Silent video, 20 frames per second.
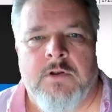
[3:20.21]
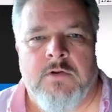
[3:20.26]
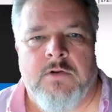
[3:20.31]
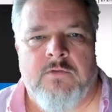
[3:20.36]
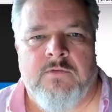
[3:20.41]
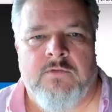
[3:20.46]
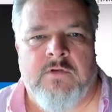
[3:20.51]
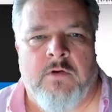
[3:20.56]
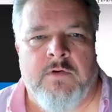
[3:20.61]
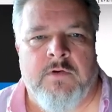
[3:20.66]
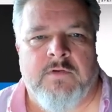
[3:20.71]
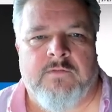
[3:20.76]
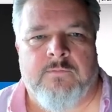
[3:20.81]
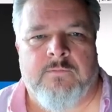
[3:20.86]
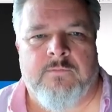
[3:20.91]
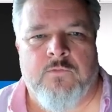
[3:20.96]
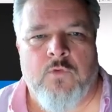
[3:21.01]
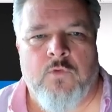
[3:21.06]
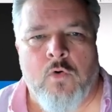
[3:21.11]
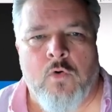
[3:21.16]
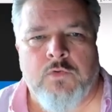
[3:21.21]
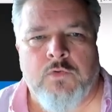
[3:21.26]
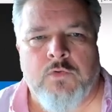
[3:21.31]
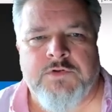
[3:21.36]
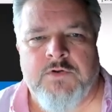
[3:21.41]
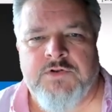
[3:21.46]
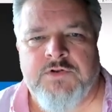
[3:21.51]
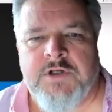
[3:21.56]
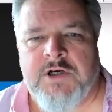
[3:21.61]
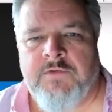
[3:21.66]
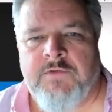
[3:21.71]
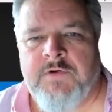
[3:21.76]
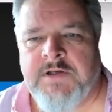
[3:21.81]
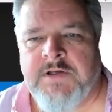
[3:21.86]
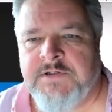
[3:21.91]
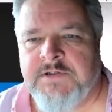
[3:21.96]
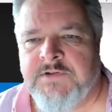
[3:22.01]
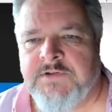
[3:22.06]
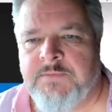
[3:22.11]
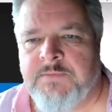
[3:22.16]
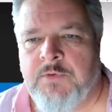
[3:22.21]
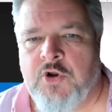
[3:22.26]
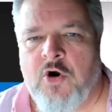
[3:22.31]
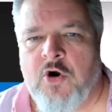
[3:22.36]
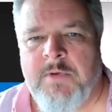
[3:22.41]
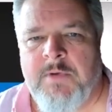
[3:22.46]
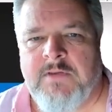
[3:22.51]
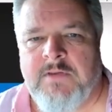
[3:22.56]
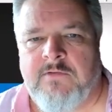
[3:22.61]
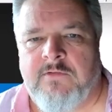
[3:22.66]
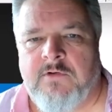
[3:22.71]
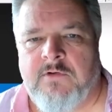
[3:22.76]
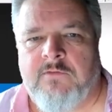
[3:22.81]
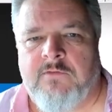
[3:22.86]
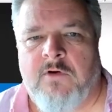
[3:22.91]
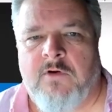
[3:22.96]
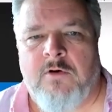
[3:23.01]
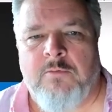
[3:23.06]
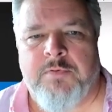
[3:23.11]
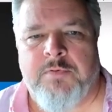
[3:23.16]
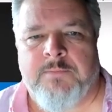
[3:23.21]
So it's auto-generated some comments at the top